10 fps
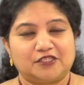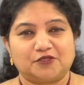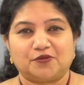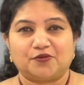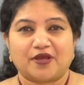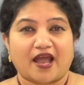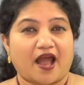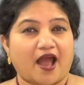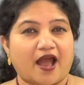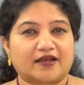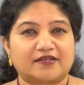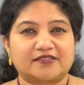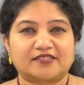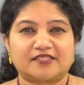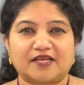to
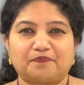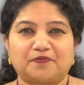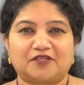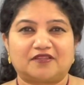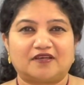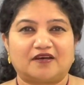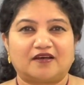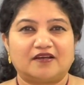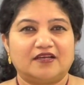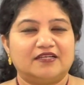accept the